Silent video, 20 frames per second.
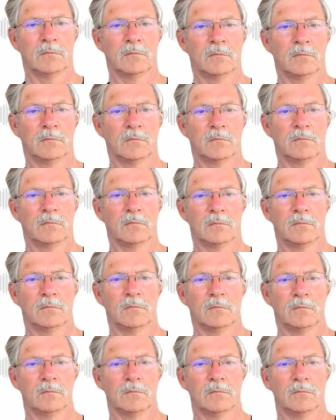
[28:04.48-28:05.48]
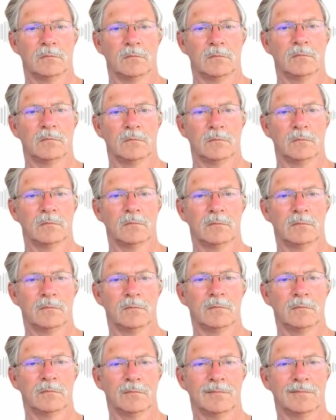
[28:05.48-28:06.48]

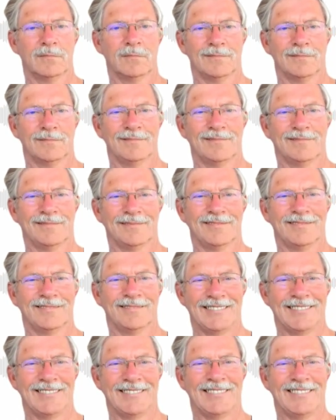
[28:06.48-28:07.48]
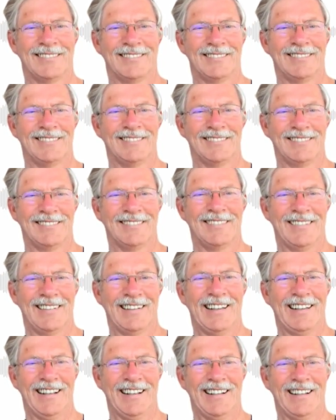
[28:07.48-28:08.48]

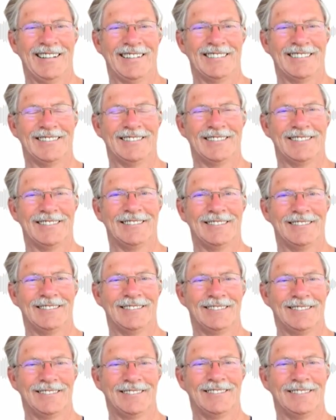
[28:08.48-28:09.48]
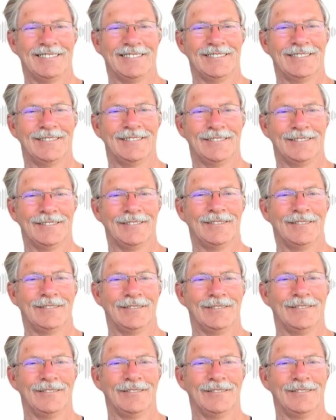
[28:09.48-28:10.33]
No words are spoken by the person on screen.